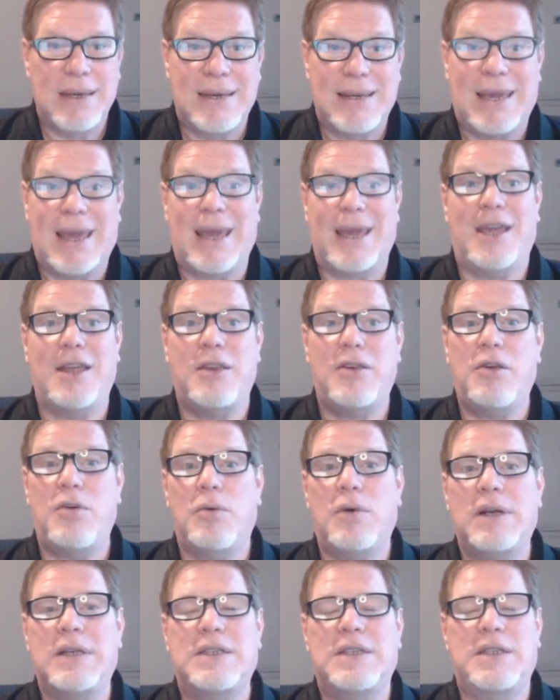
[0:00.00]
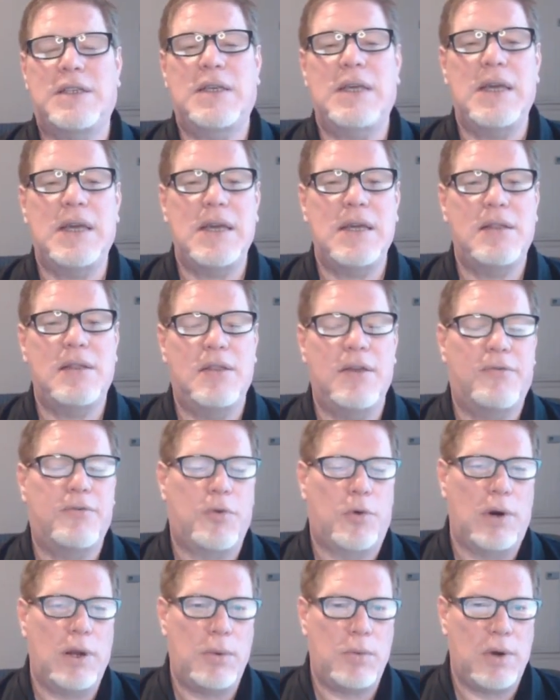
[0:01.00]
Can you exceed the
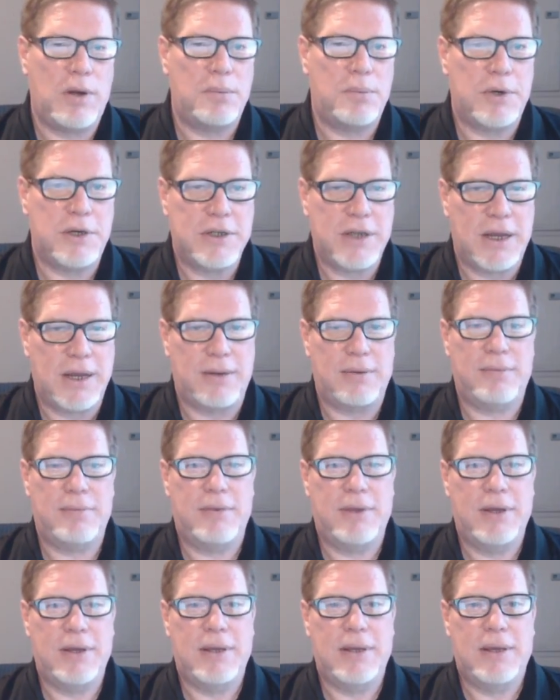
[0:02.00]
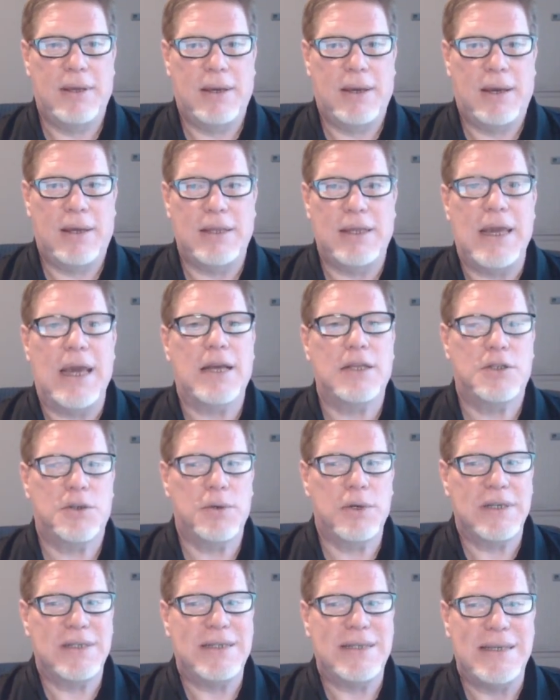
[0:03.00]
41%? And the
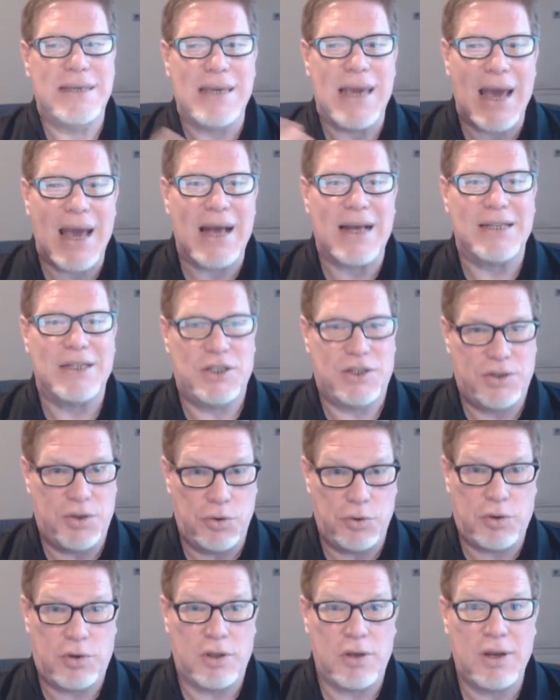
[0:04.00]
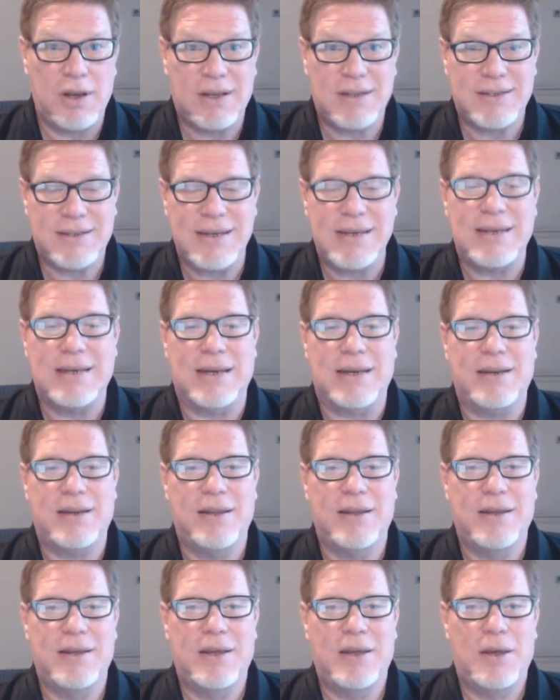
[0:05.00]
answer is yes, you can exceed it,
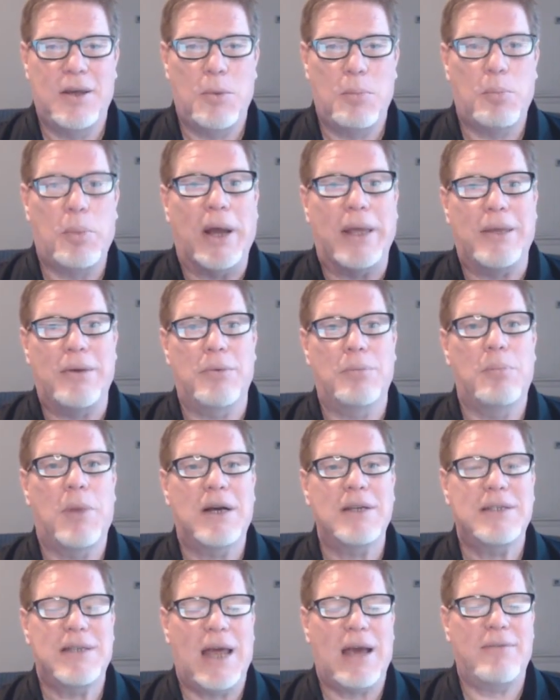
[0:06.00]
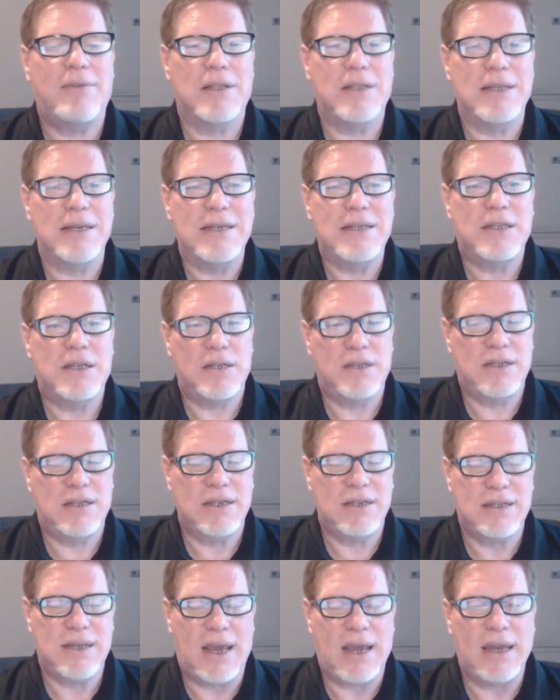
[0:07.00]
but you must have at least a
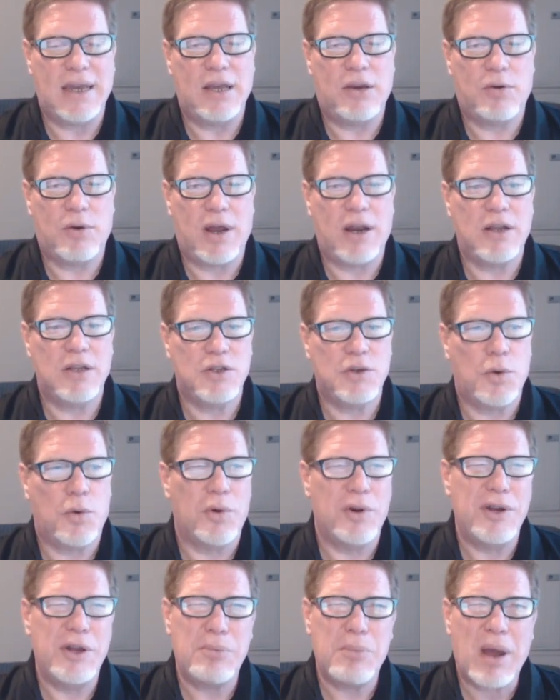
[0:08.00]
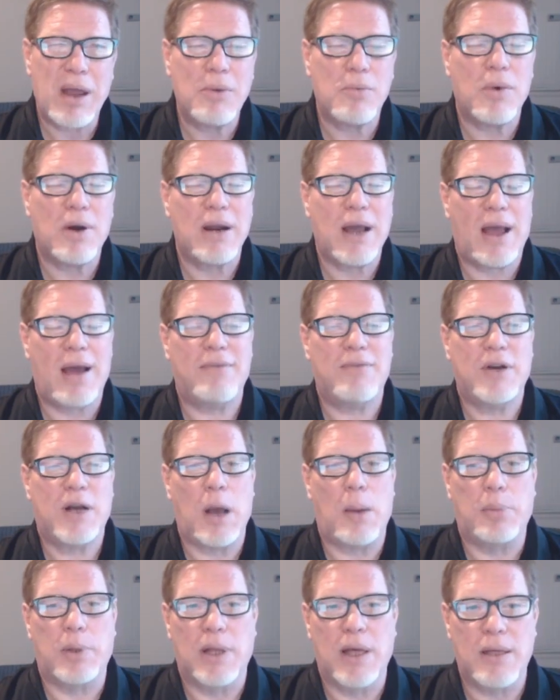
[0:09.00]
680 credit score, and you might want to have a
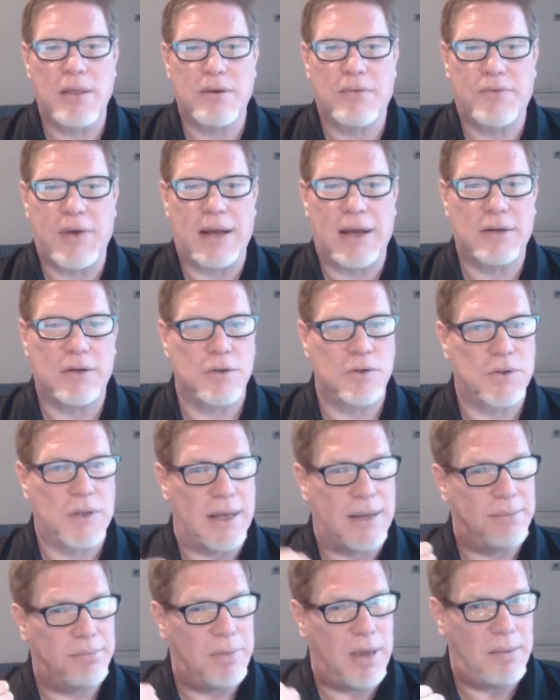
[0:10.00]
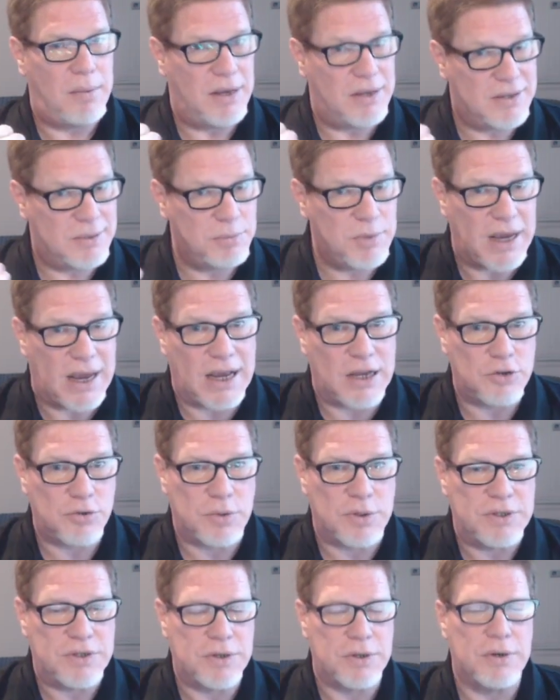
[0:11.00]
couple other factors like maybe some cash
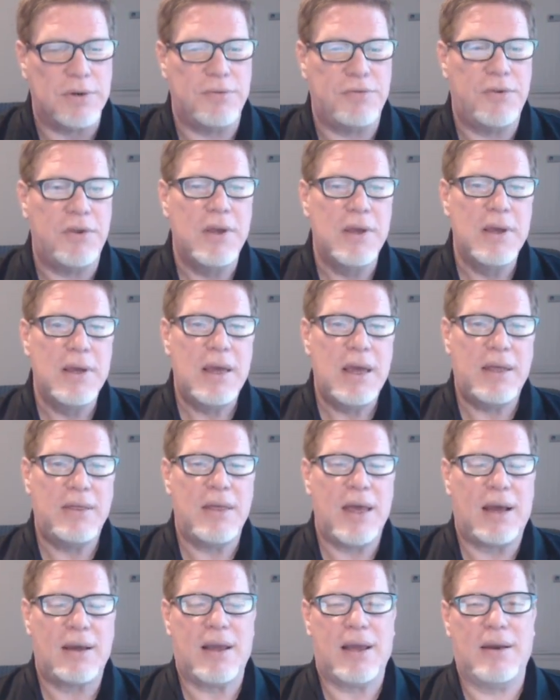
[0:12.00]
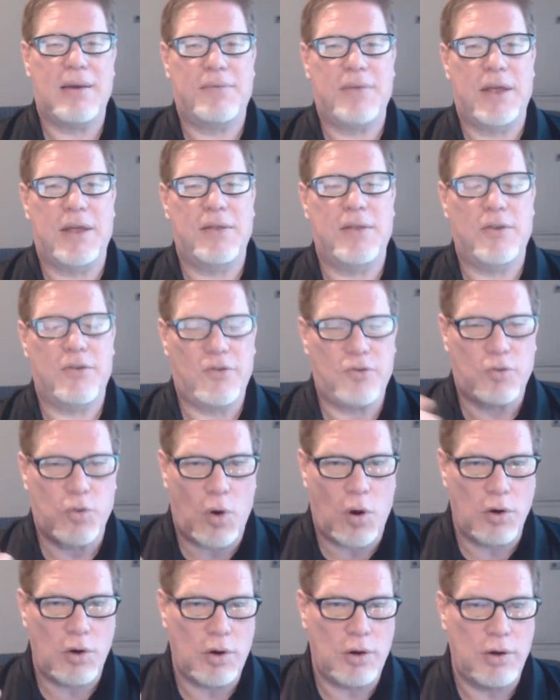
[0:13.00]
reserves and that kind of thing. The
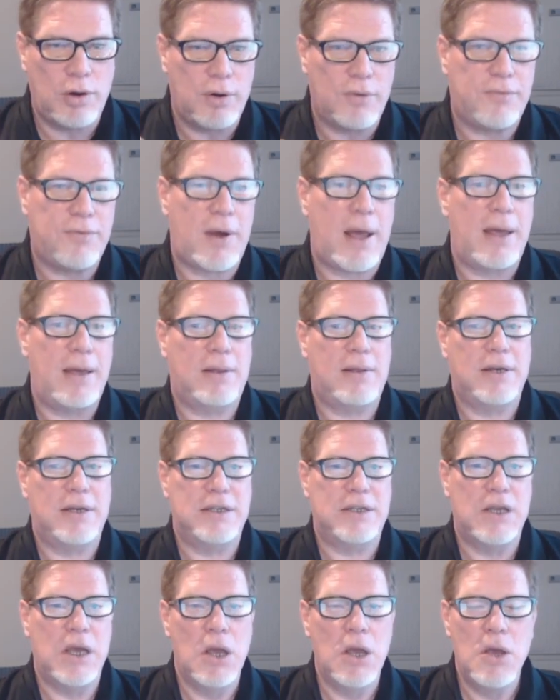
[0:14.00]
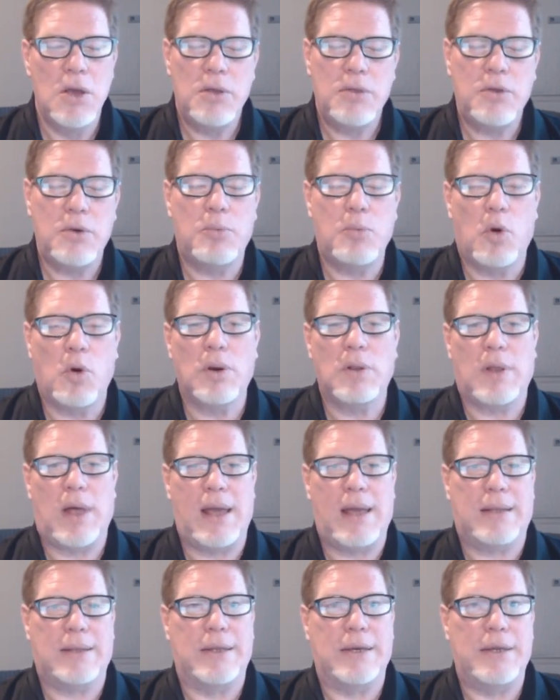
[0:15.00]
stronger your file is, the more
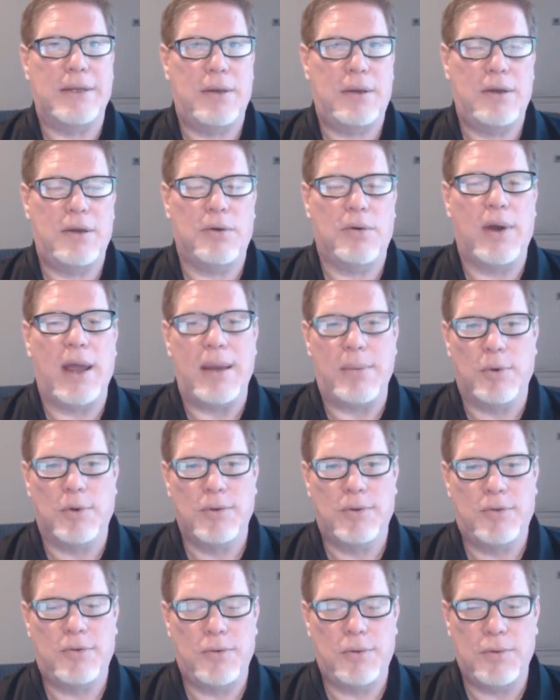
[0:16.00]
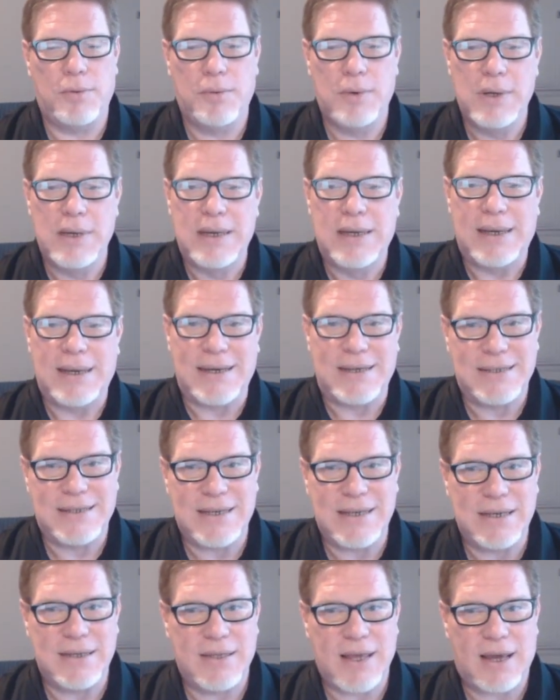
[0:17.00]
likely you're able to
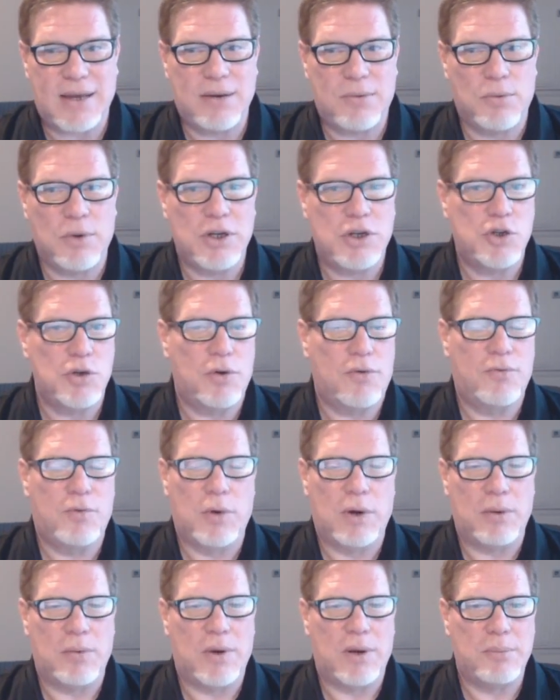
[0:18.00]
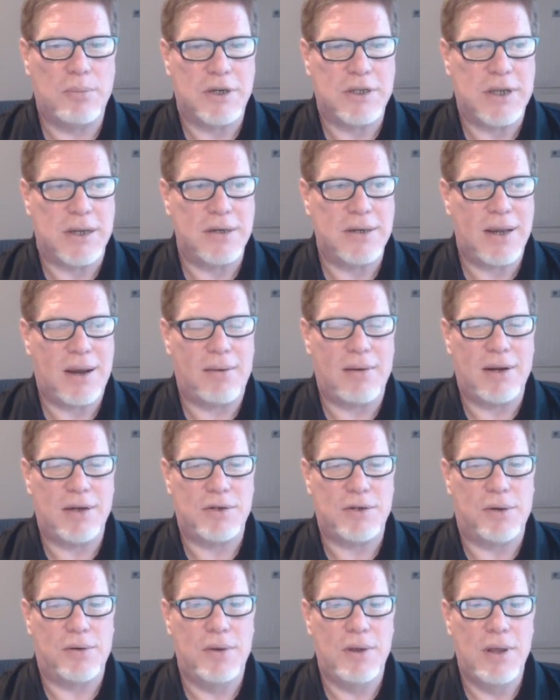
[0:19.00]
exceed that original 41% debt
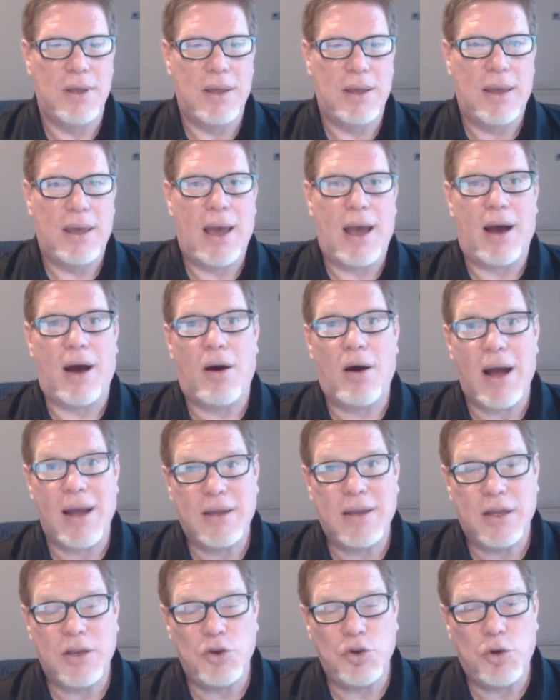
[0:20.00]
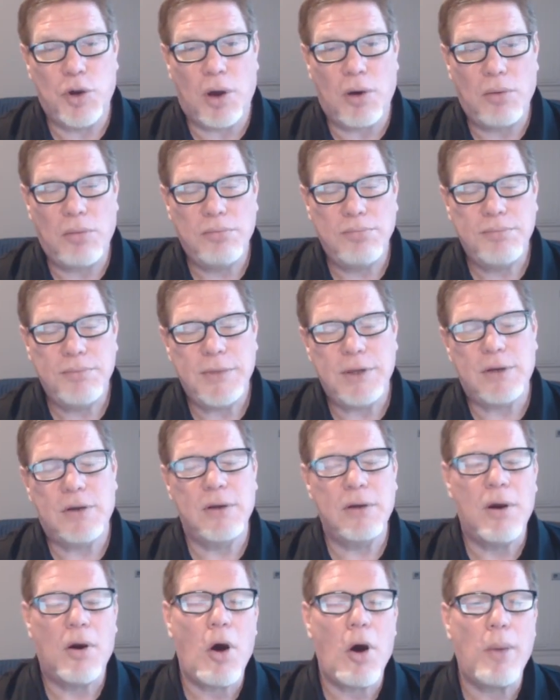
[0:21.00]
ratio. How high can you go? You
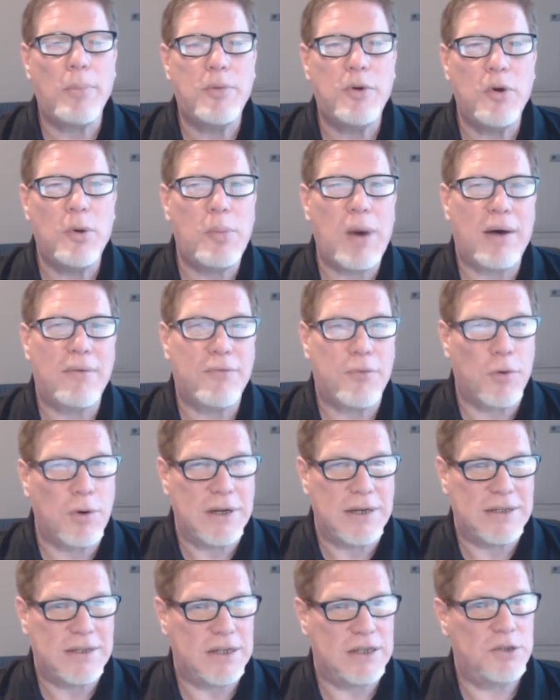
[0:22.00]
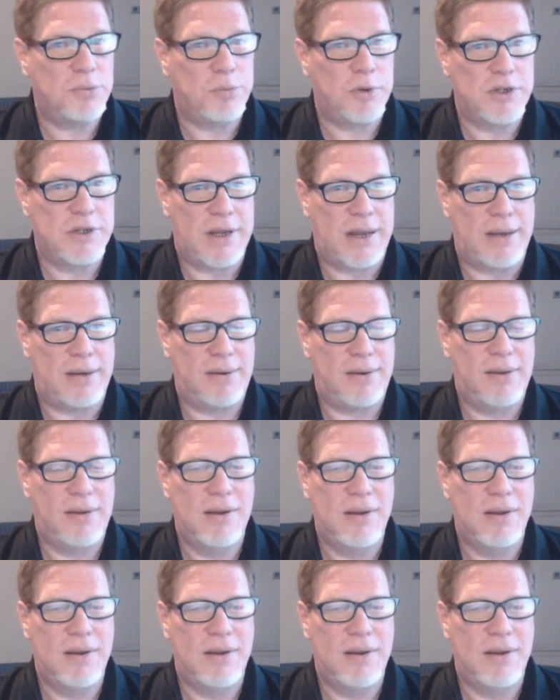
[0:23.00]
can go up to about 46%.